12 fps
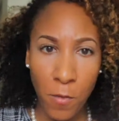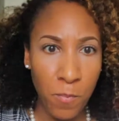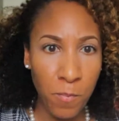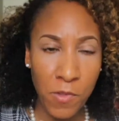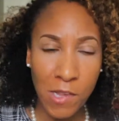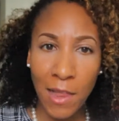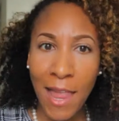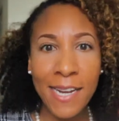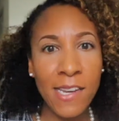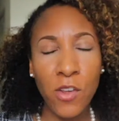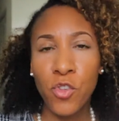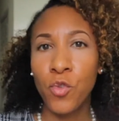
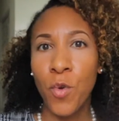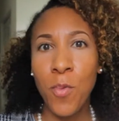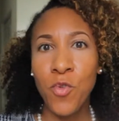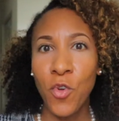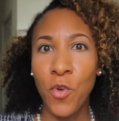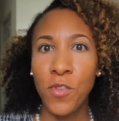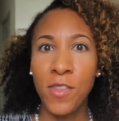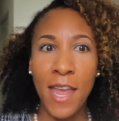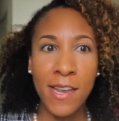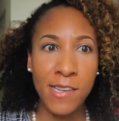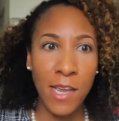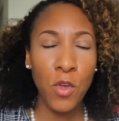selecting scriptures
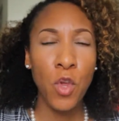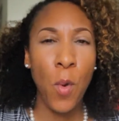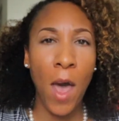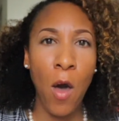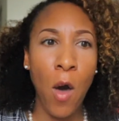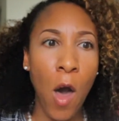that tell you how